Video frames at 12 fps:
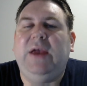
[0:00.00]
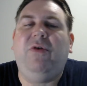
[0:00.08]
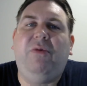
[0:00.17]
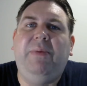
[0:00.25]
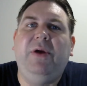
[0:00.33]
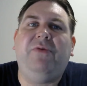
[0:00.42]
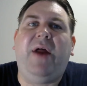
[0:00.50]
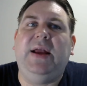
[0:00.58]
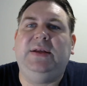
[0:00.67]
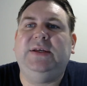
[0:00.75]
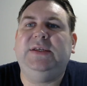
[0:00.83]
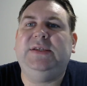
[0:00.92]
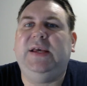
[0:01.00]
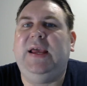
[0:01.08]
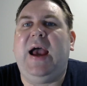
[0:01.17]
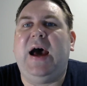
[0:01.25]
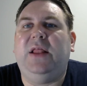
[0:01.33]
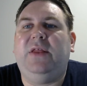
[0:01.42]
It would be great to
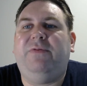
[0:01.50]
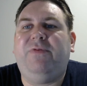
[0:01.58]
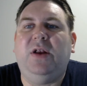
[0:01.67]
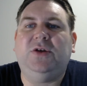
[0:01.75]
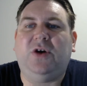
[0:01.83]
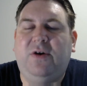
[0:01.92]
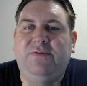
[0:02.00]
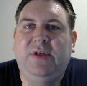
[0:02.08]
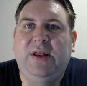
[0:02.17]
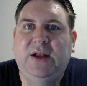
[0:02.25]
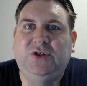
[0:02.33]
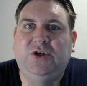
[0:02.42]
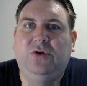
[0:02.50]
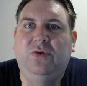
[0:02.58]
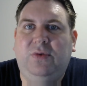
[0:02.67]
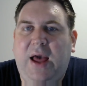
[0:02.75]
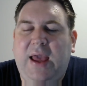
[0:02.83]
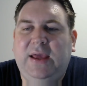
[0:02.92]
see at the front of the lecture
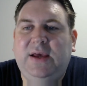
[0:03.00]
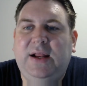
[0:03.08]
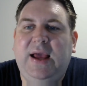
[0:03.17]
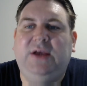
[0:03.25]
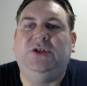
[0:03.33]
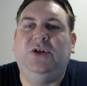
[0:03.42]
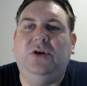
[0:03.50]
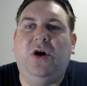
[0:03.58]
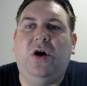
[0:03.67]
hall a collection